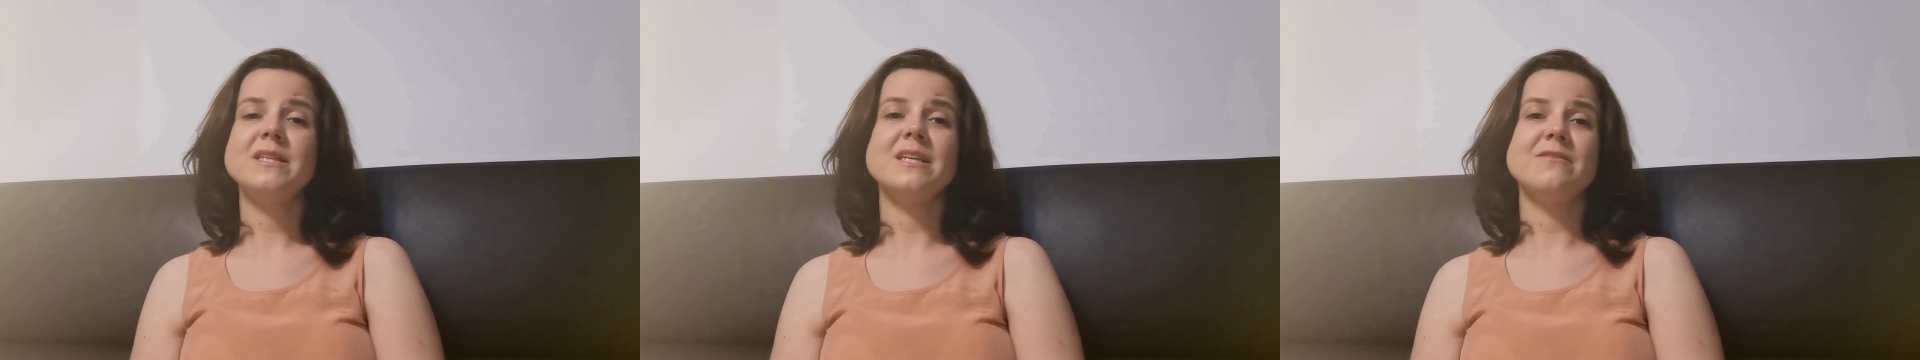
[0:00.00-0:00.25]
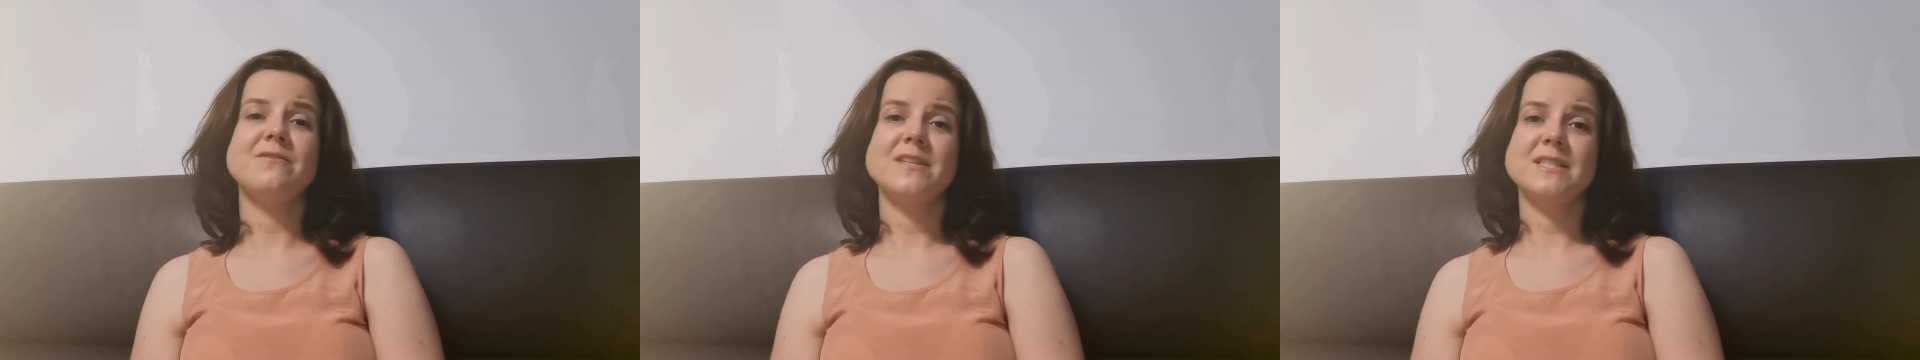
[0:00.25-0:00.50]
to
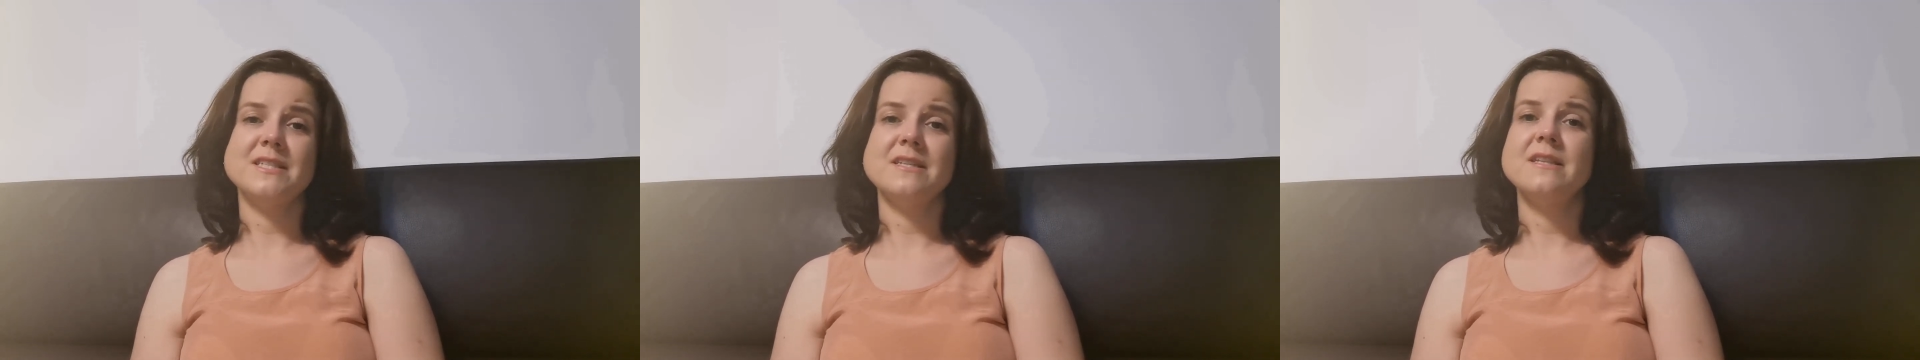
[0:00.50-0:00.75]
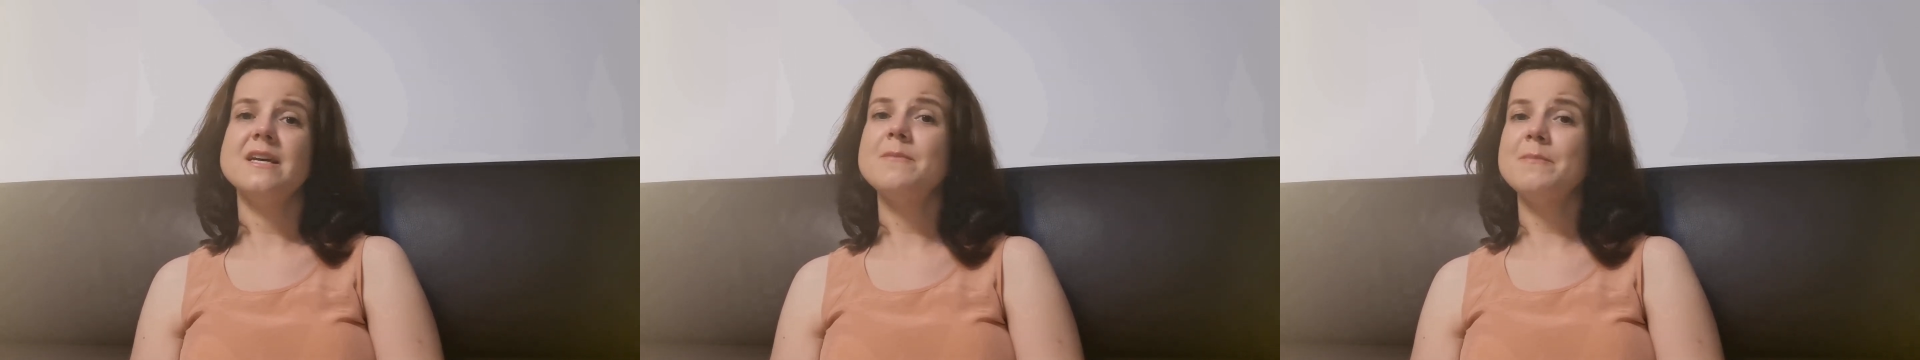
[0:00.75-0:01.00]
maintain
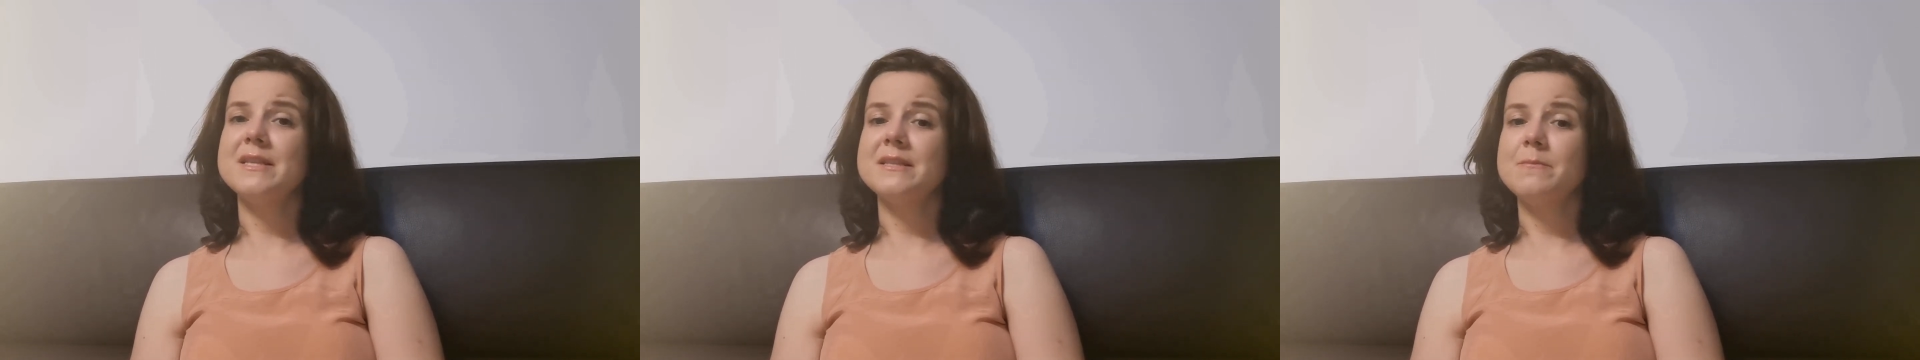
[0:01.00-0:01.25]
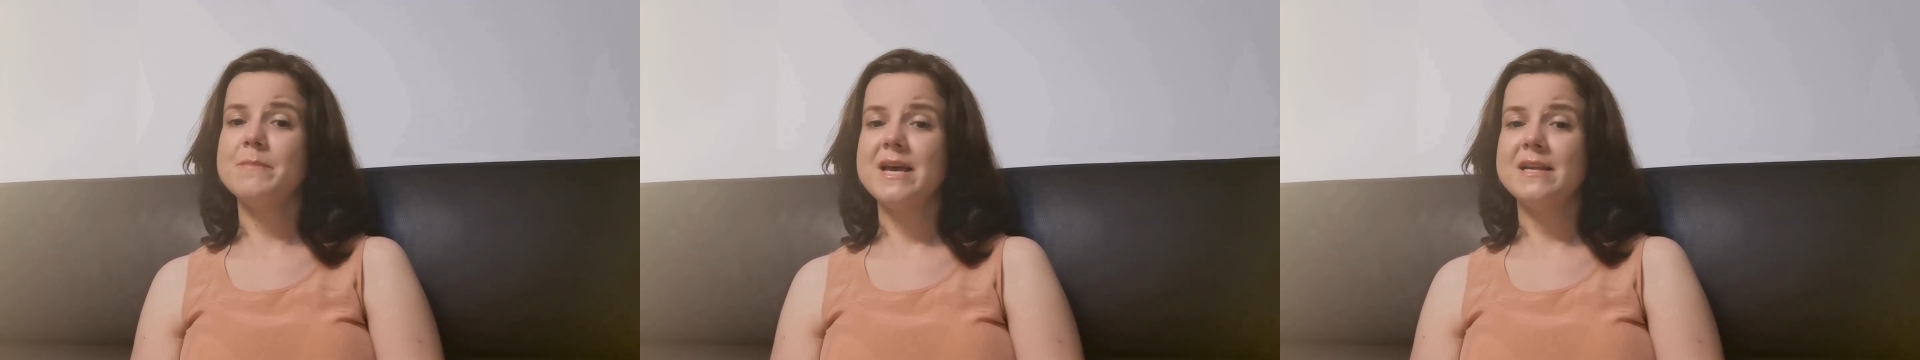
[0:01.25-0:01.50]
physical
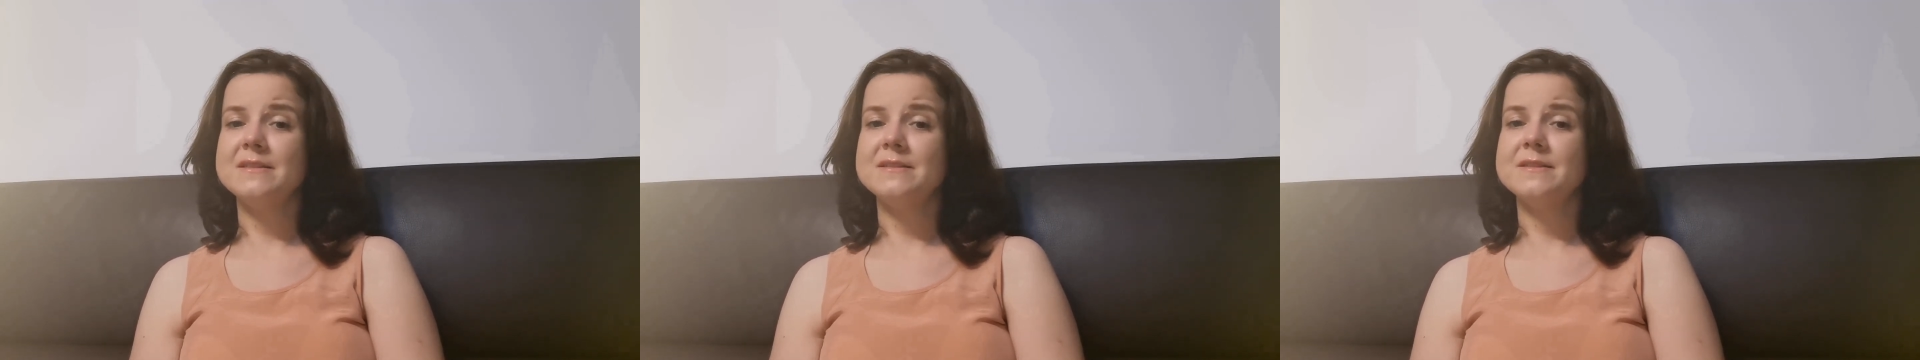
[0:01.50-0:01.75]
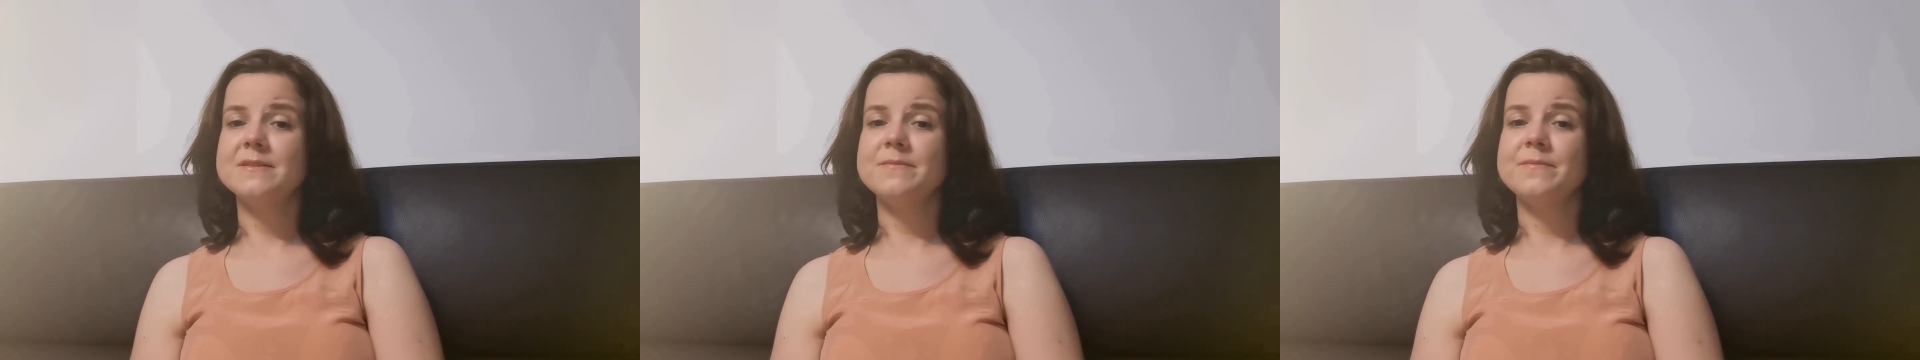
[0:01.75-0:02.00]
and mental
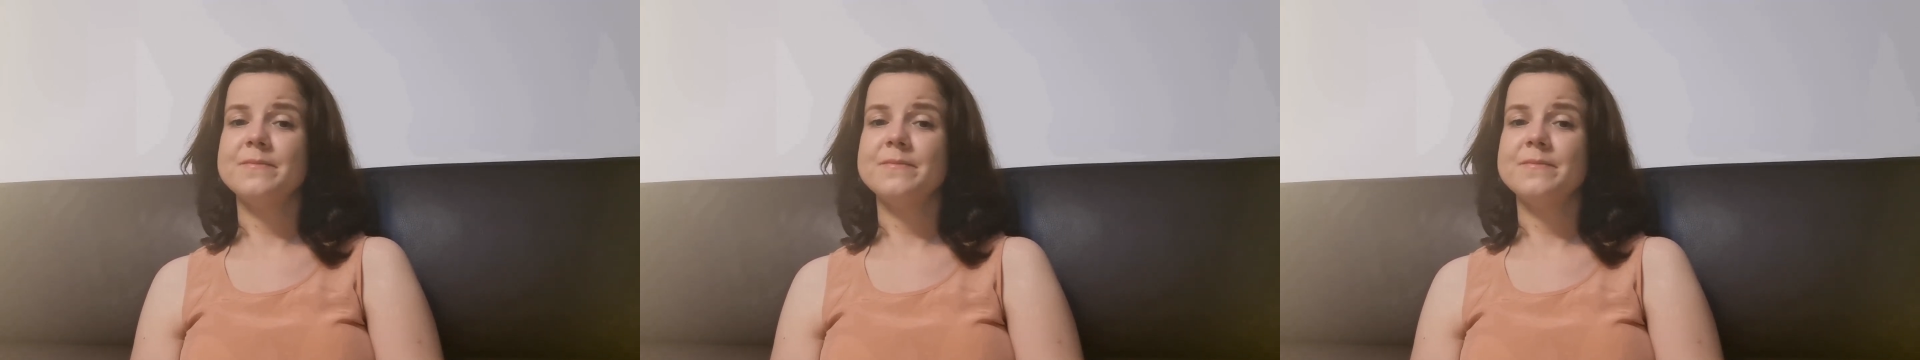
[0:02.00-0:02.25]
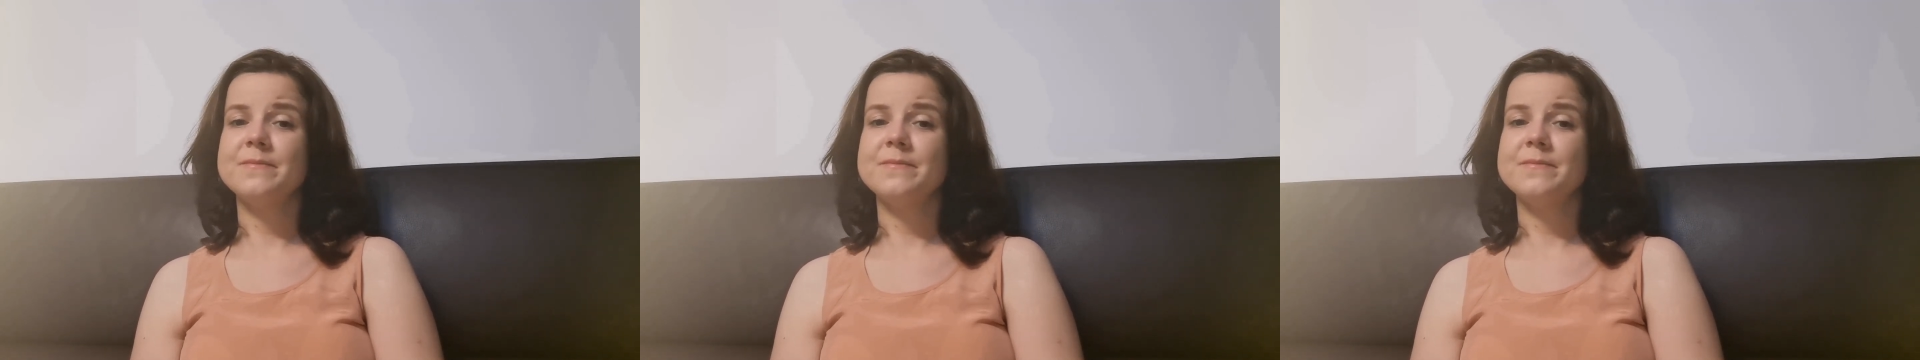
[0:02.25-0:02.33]
balance.